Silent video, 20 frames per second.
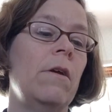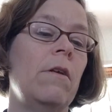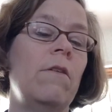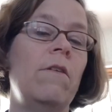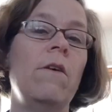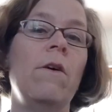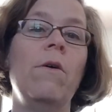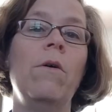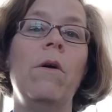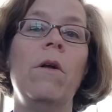
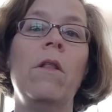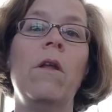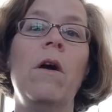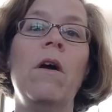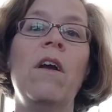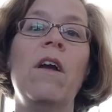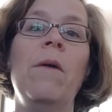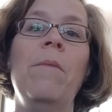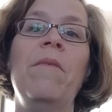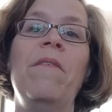So
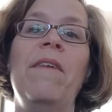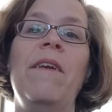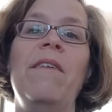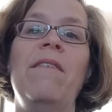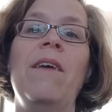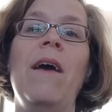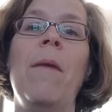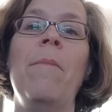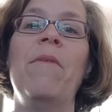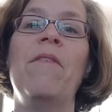along comes
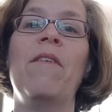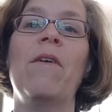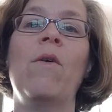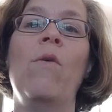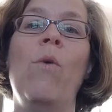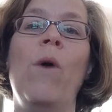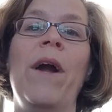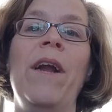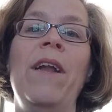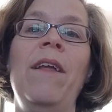St. Thomas
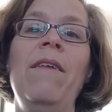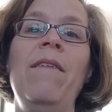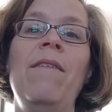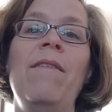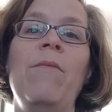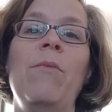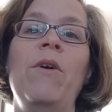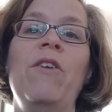Aquinas,